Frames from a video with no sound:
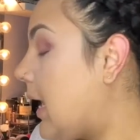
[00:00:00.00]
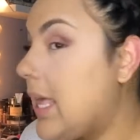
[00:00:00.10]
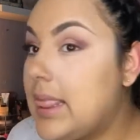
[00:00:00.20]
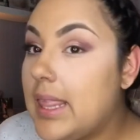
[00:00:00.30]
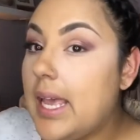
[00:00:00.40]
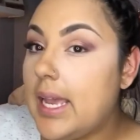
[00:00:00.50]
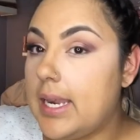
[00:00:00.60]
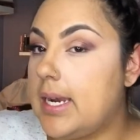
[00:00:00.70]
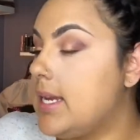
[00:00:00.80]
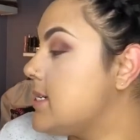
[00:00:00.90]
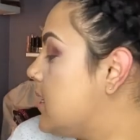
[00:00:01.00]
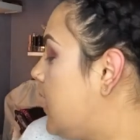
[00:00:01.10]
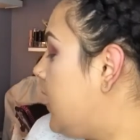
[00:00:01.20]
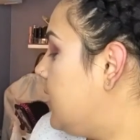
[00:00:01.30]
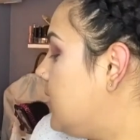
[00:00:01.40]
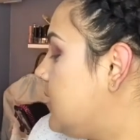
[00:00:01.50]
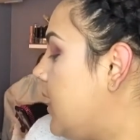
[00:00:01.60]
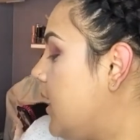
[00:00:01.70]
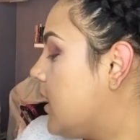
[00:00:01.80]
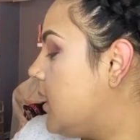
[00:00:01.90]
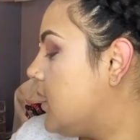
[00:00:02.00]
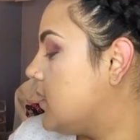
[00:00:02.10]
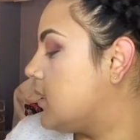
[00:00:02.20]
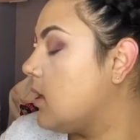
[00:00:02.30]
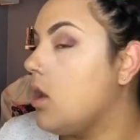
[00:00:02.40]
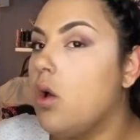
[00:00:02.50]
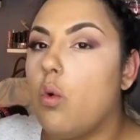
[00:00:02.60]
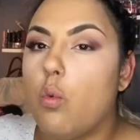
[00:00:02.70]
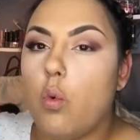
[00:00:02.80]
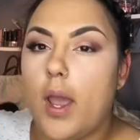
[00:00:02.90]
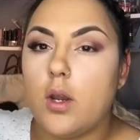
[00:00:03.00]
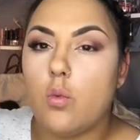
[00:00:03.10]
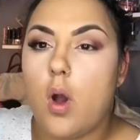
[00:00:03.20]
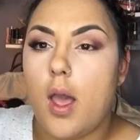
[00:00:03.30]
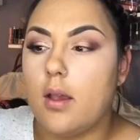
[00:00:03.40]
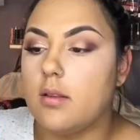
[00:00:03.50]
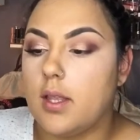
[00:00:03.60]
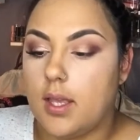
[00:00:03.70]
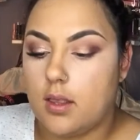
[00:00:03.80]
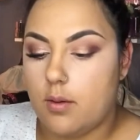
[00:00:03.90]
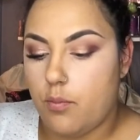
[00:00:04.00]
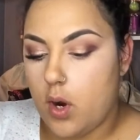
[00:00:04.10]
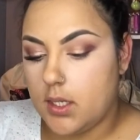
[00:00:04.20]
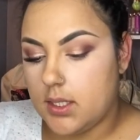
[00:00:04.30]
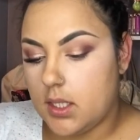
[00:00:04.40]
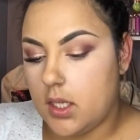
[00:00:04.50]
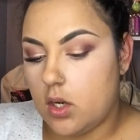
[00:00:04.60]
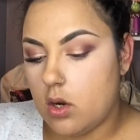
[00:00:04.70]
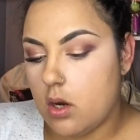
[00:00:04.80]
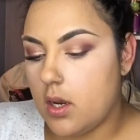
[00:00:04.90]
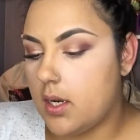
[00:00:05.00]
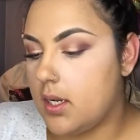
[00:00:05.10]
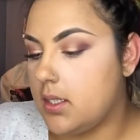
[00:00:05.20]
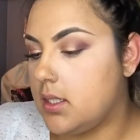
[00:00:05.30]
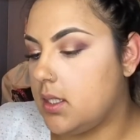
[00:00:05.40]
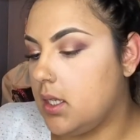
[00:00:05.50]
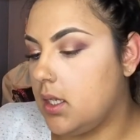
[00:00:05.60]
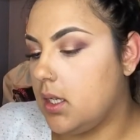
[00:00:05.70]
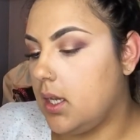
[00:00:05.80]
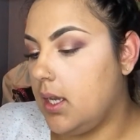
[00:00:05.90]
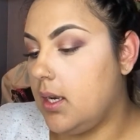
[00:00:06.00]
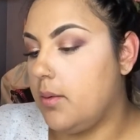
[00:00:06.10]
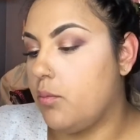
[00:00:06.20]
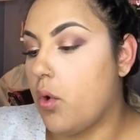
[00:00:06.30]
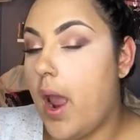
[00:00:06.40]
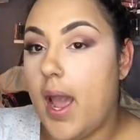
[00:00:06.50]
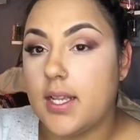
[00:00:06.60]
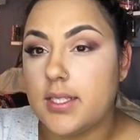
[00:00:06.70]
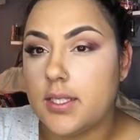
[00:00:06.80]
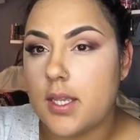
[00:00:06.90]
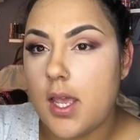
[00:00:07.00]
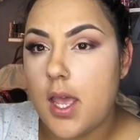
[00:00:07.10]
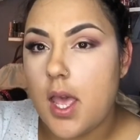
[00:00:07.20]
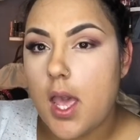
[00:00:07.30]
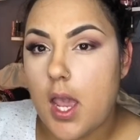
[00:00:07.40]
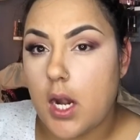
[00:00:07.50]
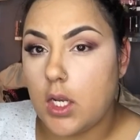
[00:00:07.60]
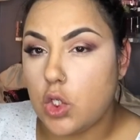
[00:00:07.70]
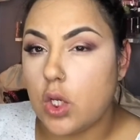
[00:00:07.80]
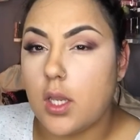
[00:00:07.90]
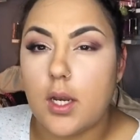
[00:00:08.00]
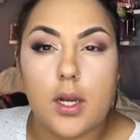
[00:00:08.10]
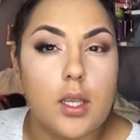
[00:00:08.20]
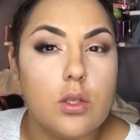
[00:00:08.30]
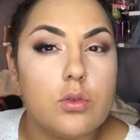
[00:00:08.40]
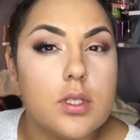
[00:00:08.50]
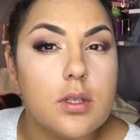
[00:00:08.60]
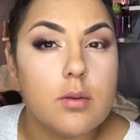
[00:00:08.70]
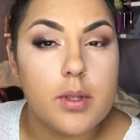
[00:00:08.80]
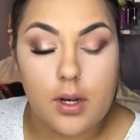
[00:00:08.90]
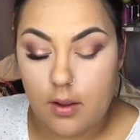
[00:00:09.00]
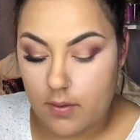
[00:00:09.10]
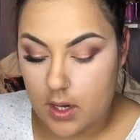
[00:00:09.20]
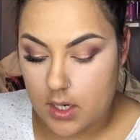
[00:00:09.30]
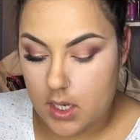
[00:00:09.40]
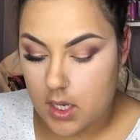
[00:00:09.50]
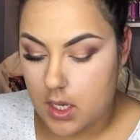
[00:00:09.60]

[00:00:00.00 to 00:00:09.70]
And then I did take this Wet n Wild, like the pressed glitter, and it's in brass. And I took it and I used a little bit of it.